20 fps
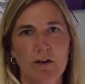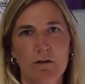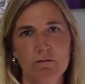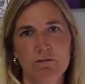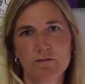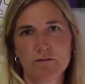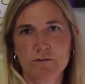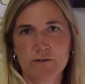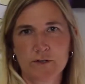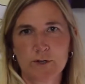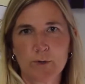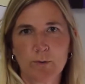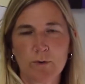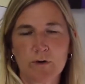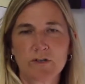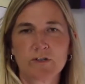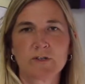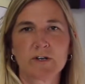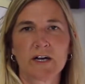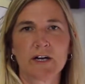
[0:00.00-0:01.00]
fruit
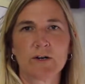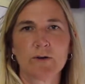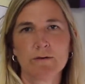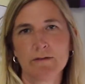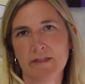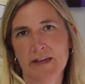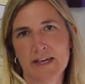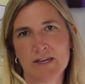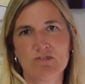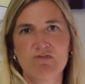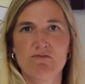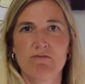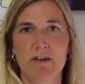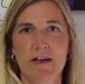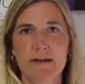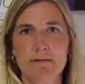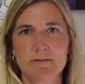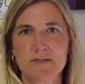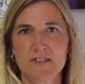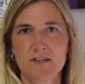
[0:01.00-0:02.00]
will grow like
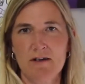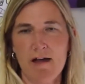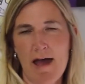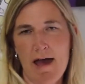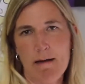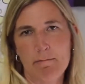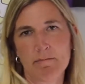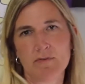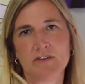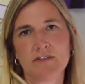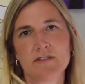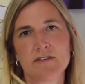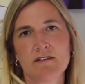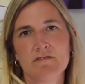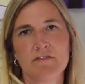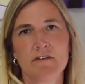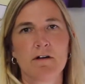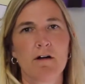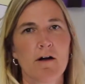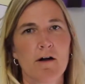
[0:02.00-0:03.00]
grapes or apples
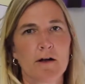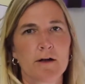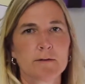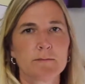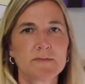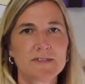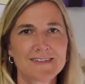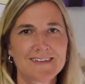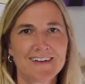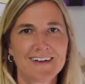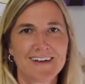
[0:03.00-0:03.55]
off your arms?